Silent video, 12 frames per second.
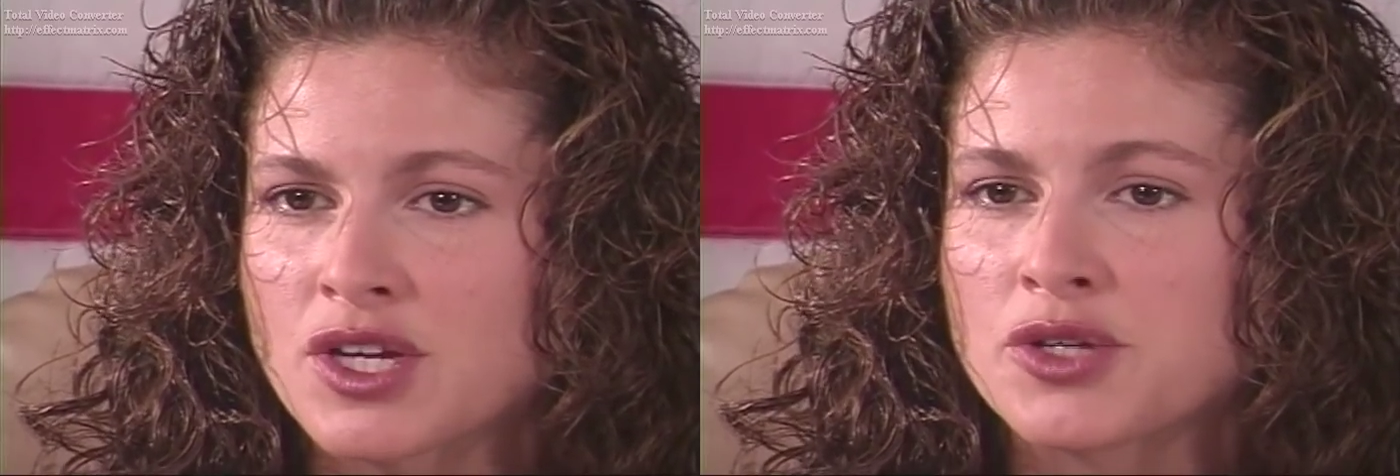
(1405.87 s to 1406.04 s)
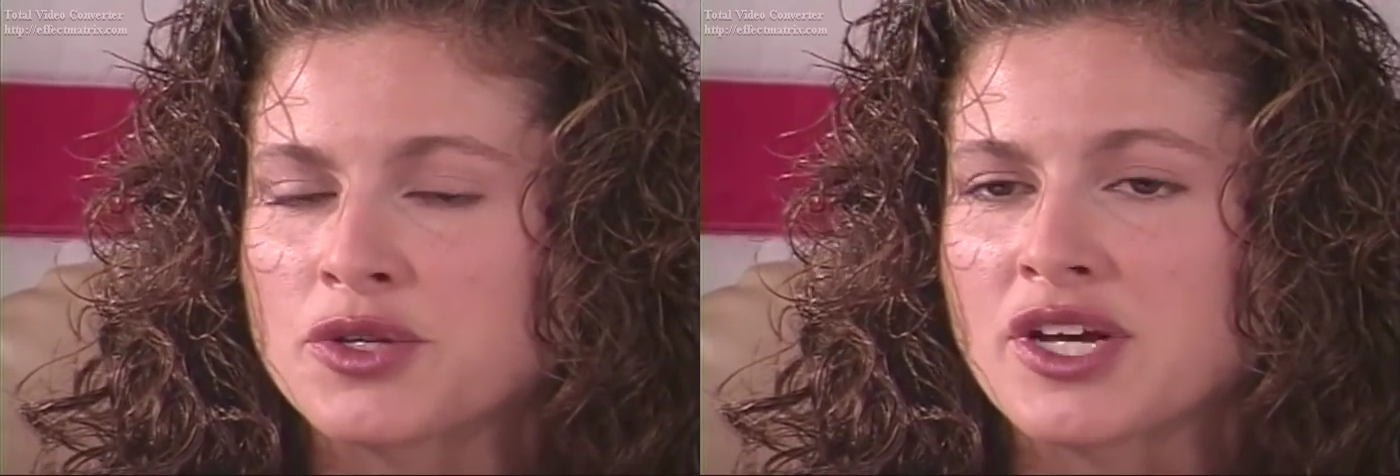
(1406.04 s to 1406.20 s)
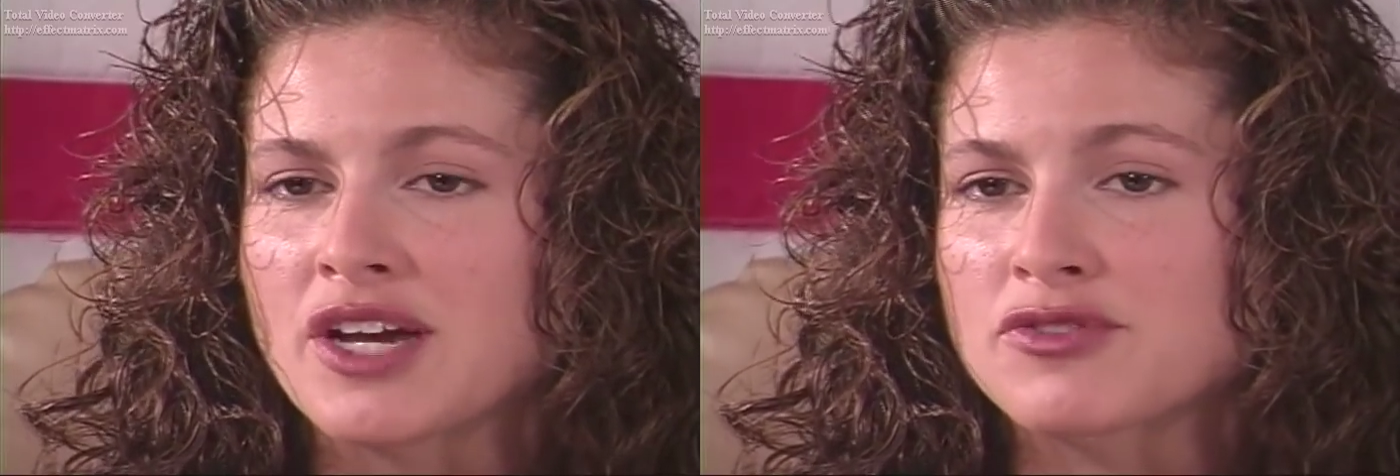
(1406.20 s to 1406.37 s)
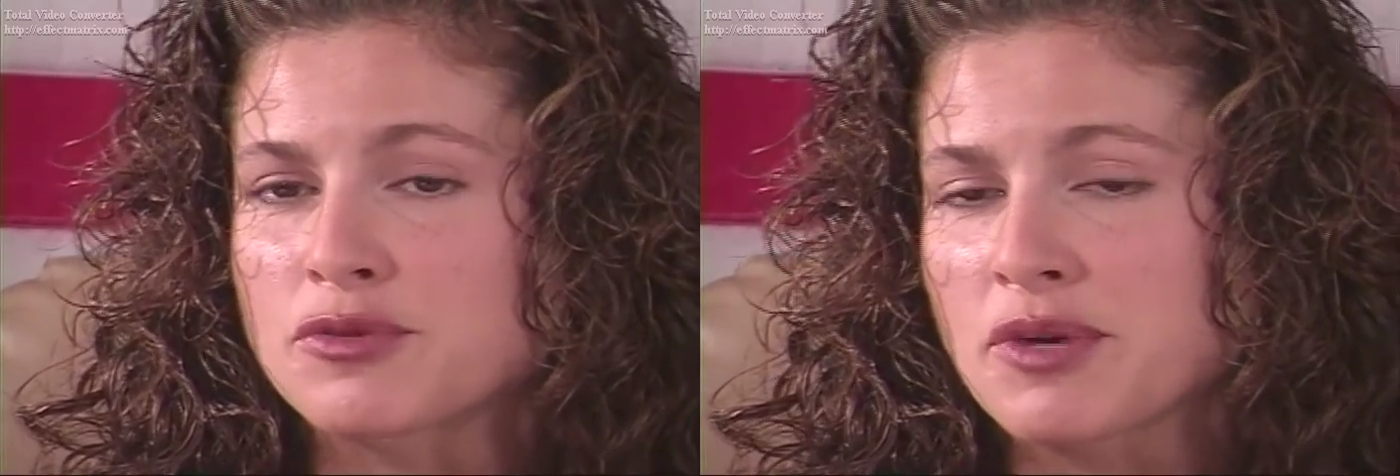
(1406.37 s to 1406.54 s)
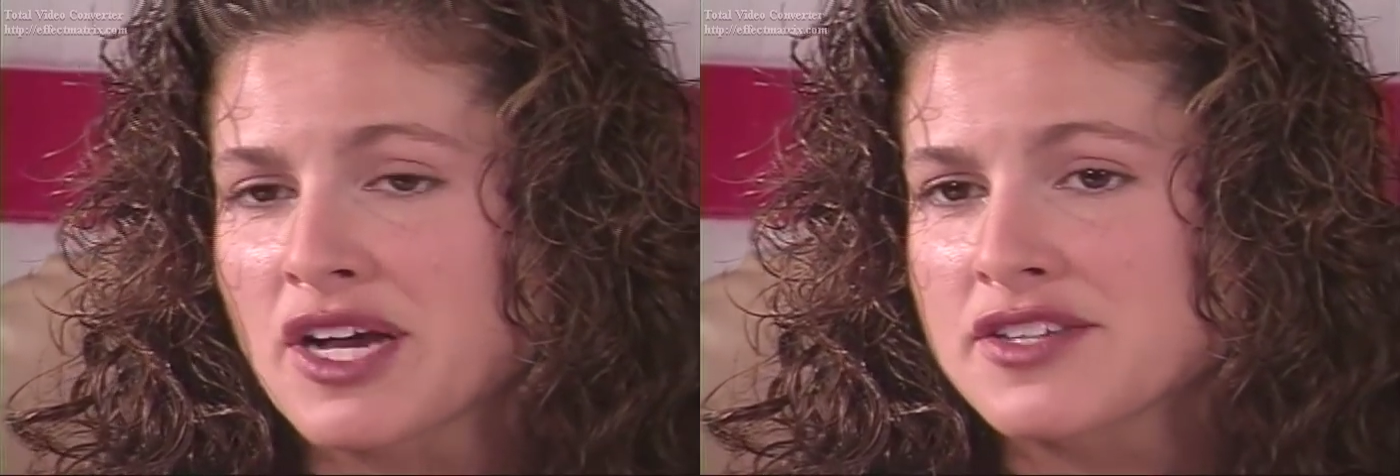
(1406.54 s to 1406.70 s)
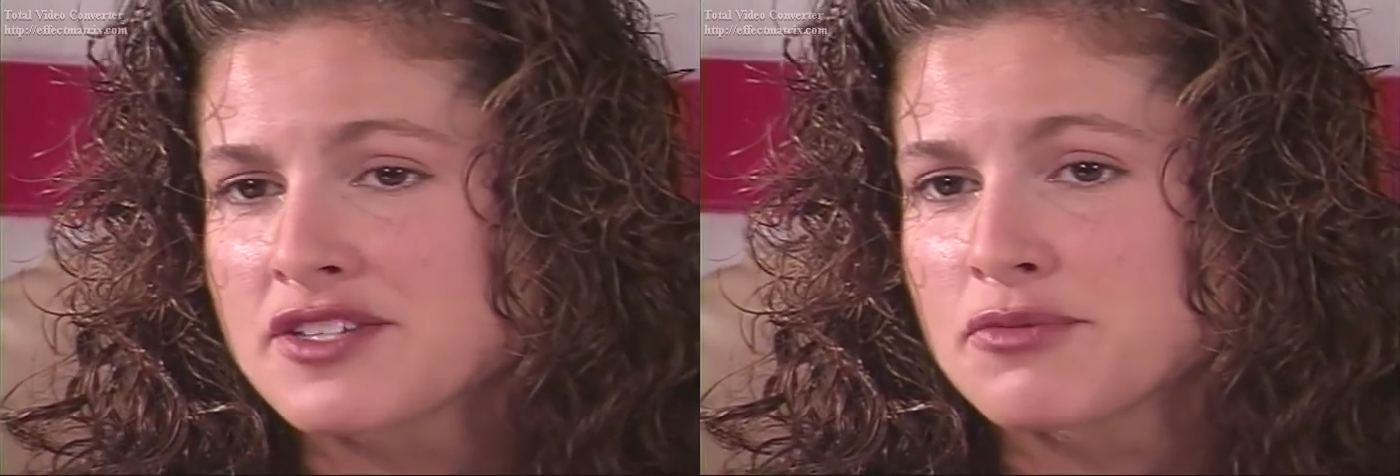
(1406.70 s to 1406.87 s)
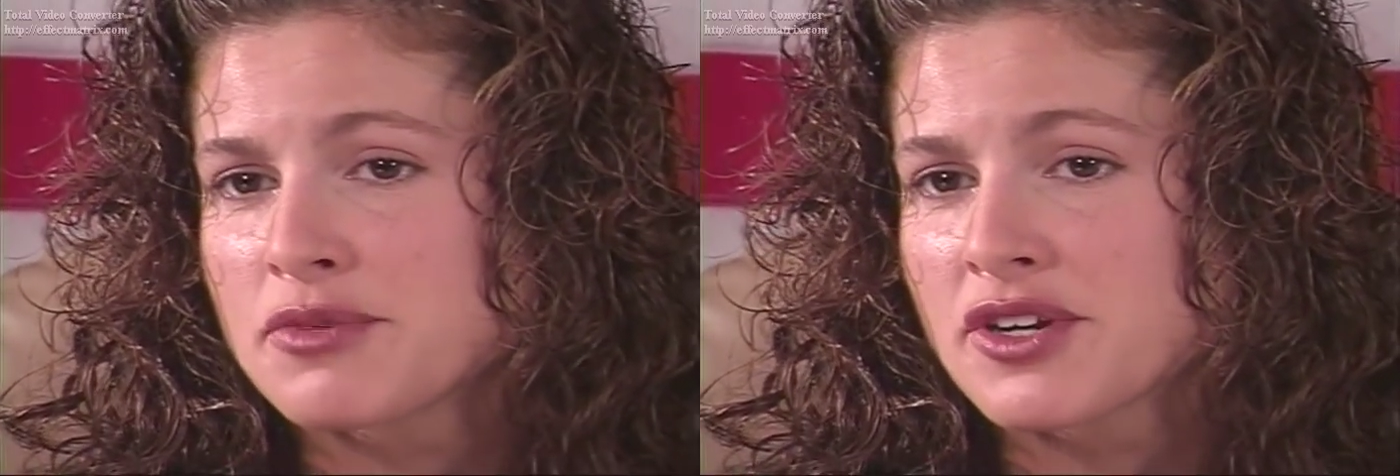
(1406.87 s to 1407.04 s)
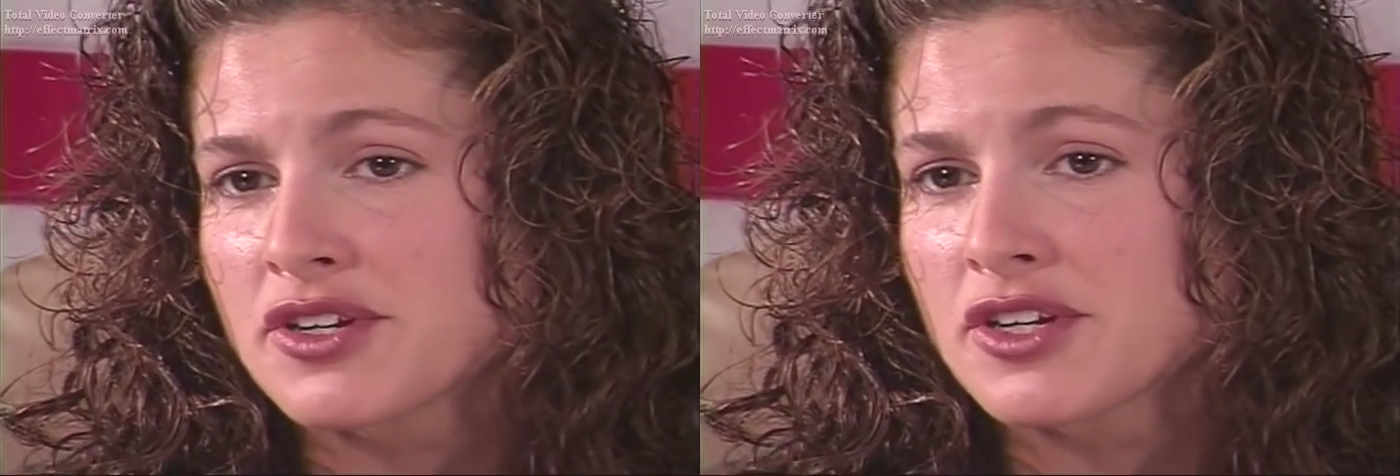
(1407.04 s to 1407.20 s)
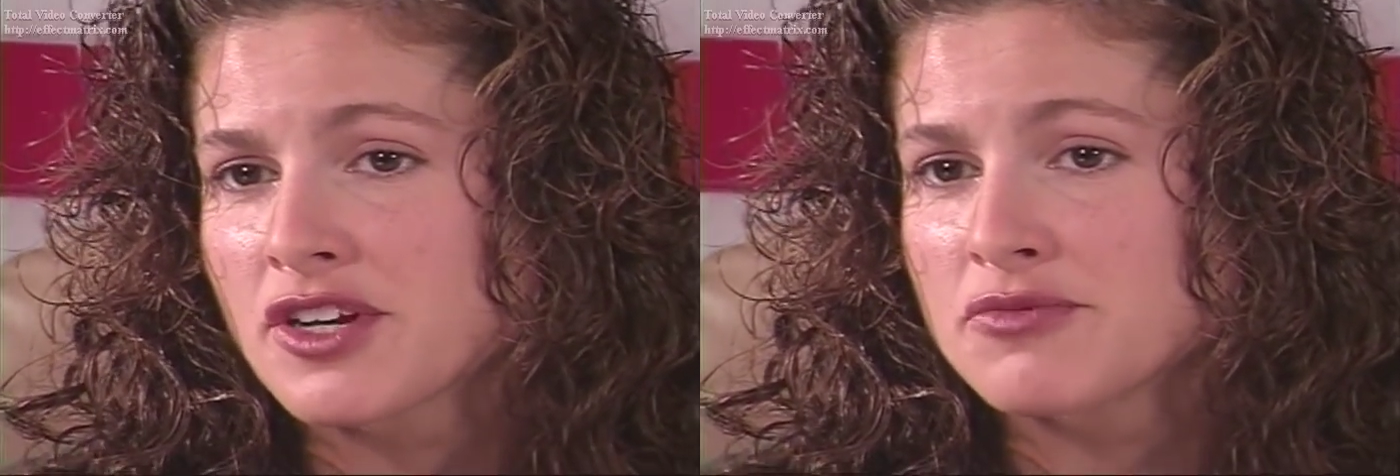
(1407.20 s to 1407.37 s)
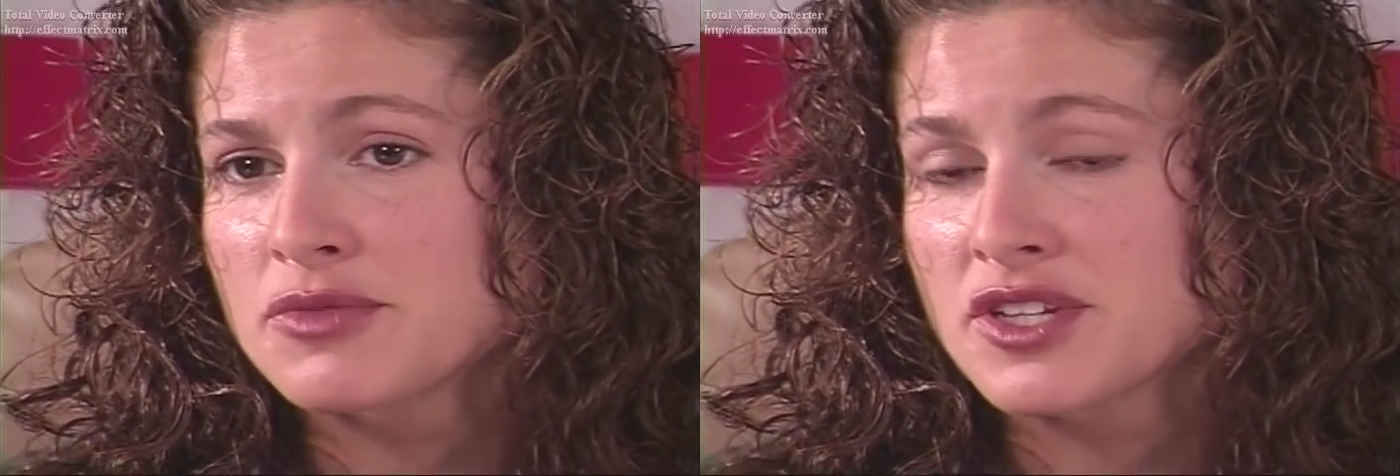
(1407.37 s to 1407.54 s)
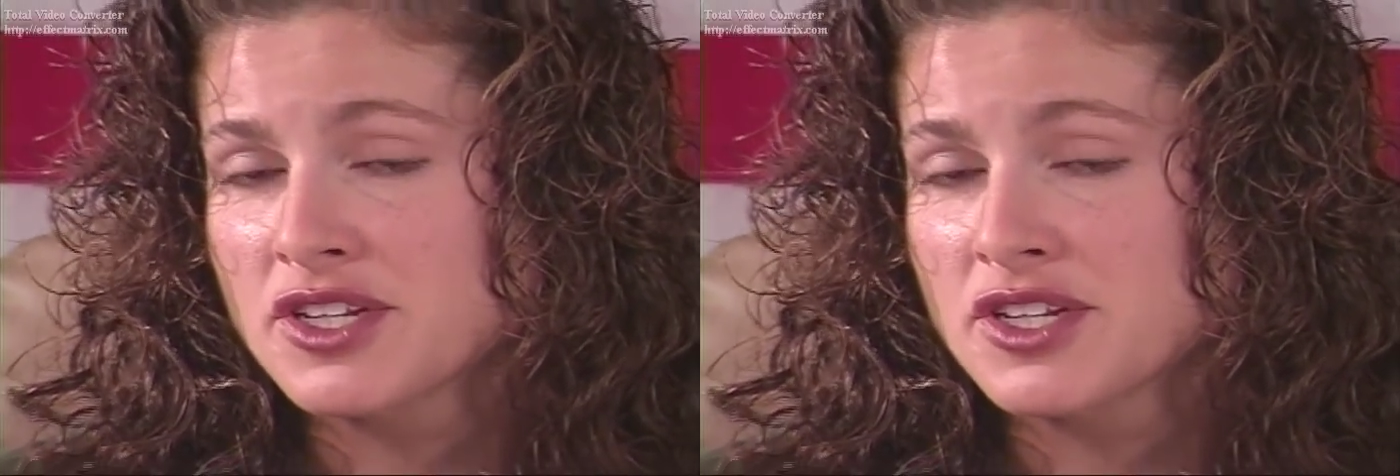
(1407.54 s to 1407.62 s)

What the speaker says: you have to pass an American Government